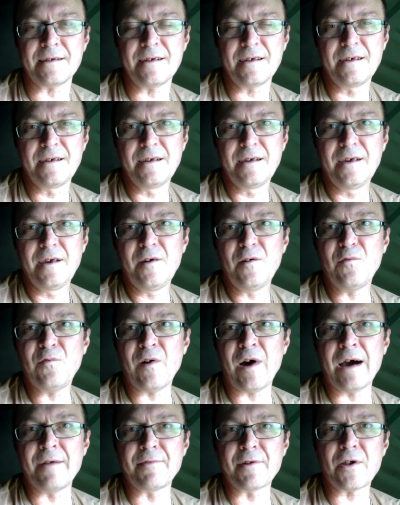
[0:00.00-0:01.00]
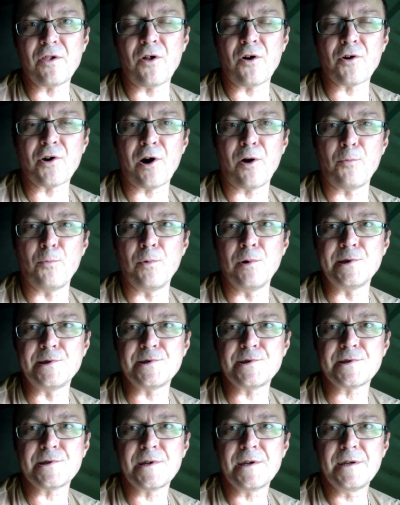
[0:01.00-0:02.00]
5 o'clock onwards,
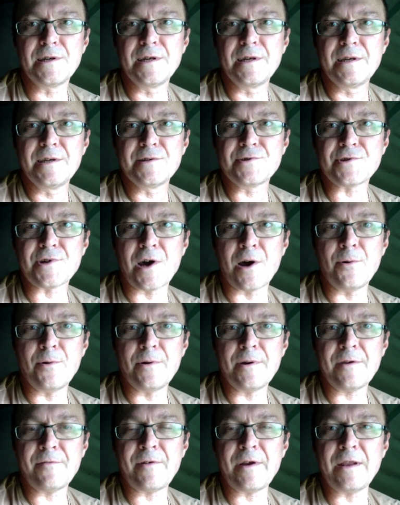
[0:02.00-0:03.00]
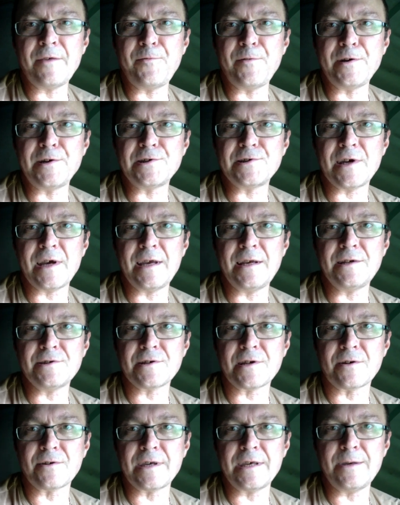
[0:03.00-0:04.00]
so if anything changes I'll keep
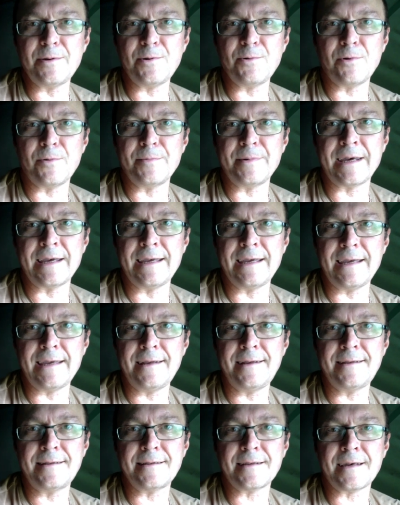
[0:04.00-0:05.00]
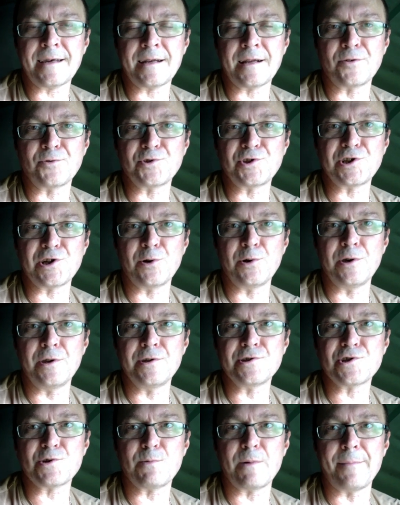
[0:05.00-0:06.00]
you updated and I'll show you the swim in a
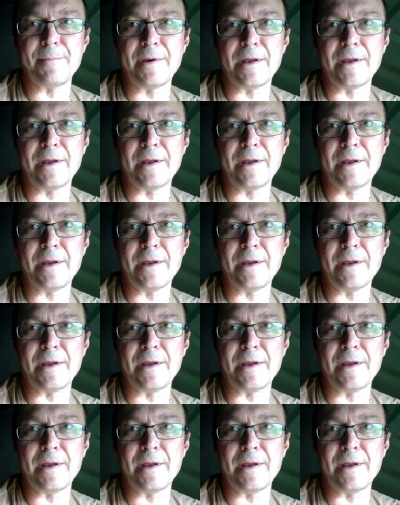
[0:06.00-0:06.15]
bit.